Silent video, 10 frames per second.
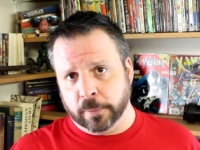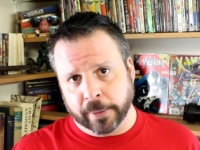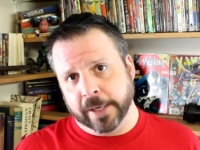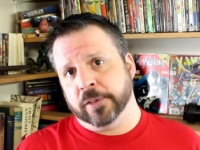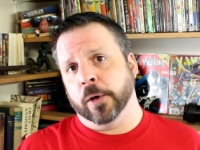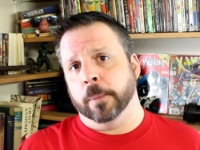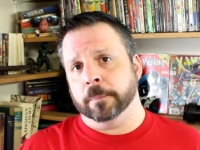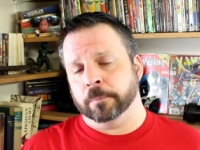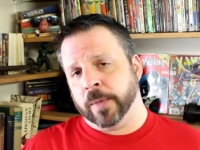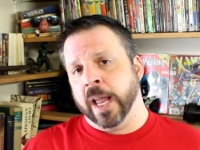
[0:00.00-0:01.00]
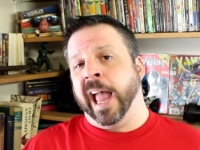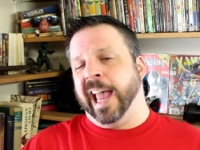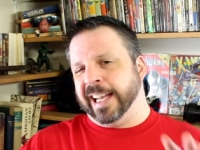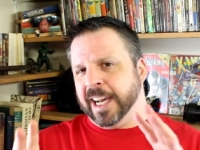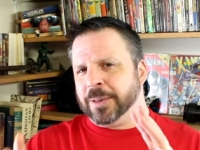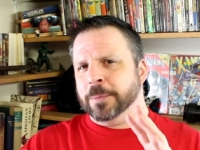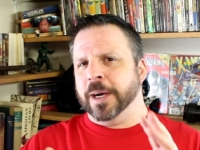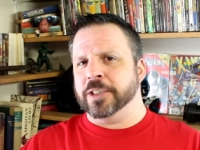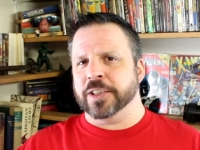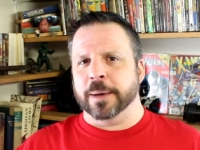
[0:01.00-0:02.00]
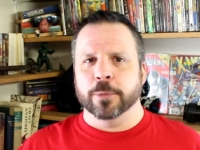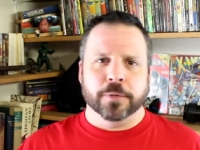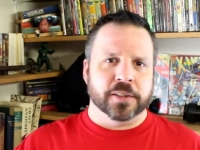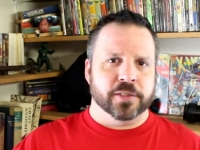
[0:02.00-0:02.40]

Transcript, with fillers: planes home. Kind of reminds you of that movie